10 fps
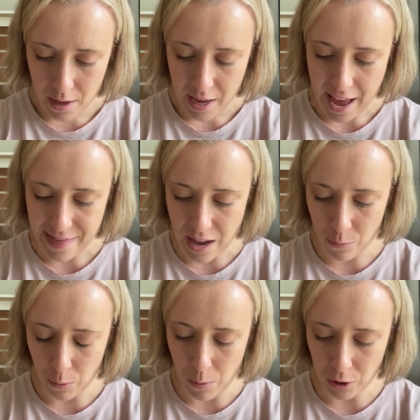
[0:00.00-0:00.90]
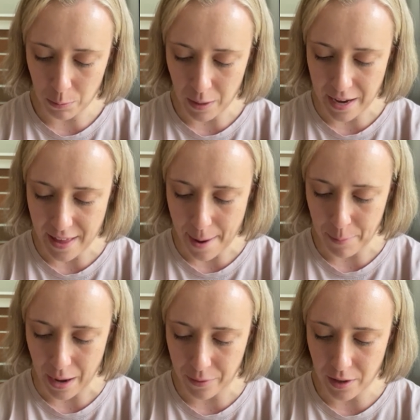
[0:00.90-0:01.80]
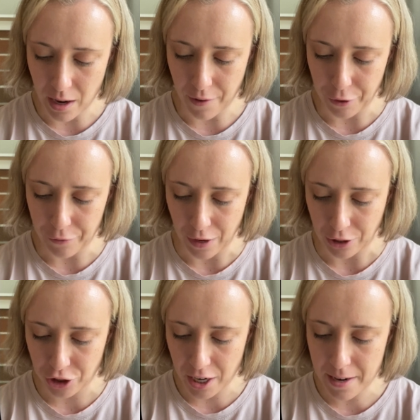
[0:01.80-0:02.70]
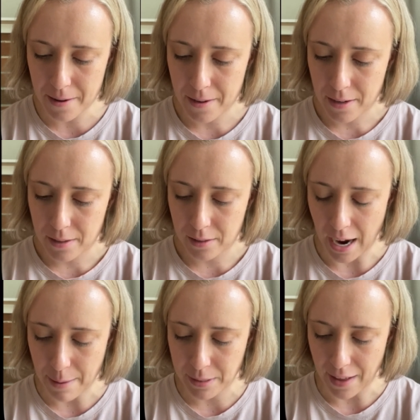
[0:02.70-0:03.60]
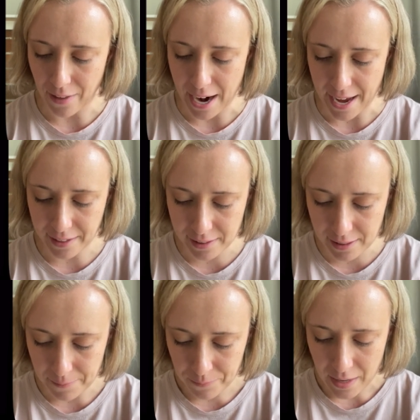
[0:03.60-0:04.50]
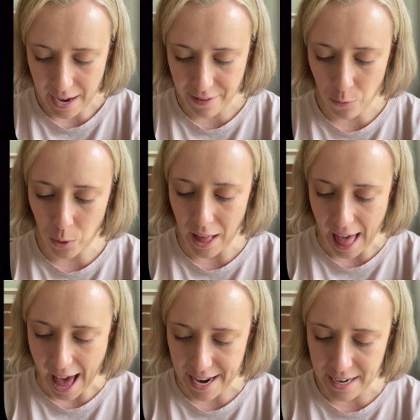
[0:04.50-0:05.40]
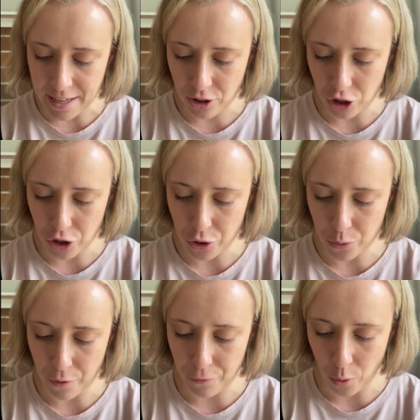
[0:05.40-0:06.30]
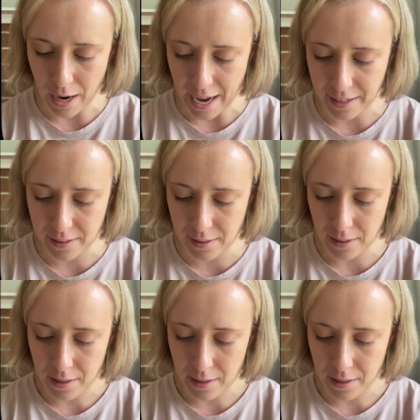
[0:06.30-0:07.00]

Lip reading: and then we'll multiply that by the other function times ln x, and then we'll add it to 4x